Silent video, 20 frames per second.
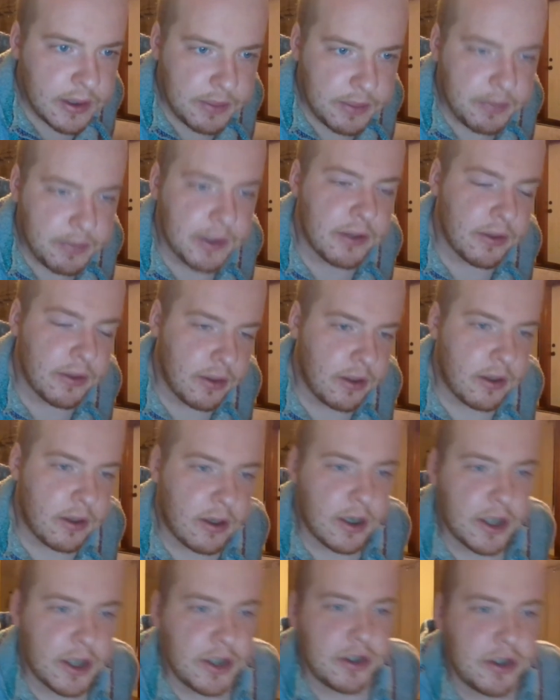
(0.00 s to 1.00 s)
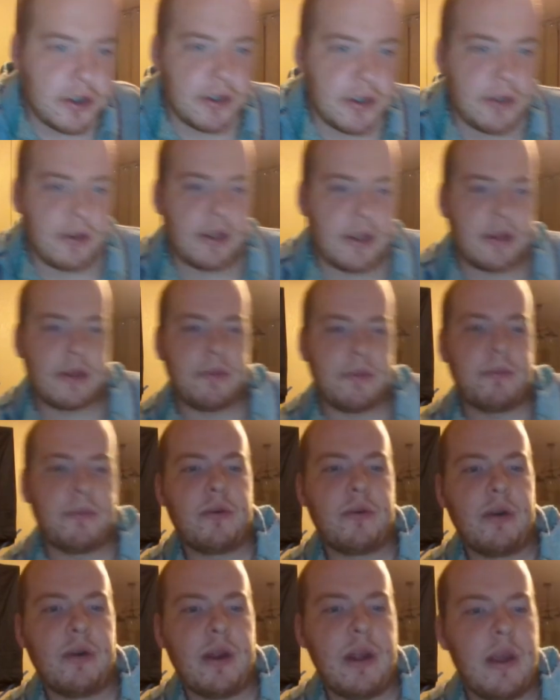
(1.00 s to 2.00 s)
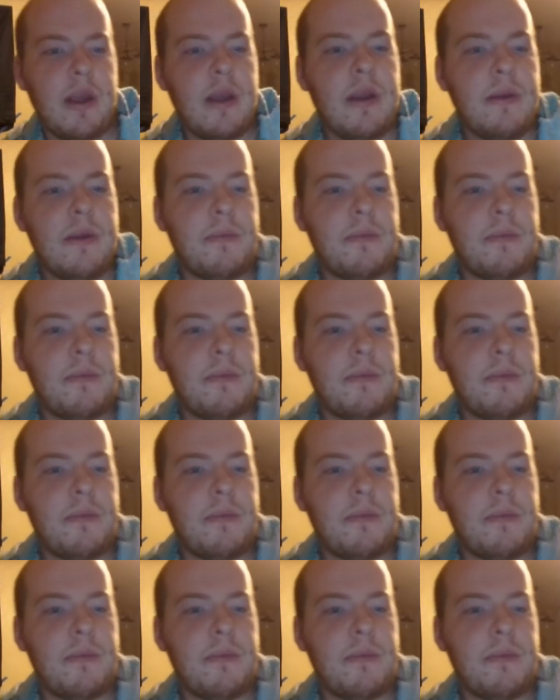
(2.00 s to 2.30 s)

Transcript: He built a lodge so that the boy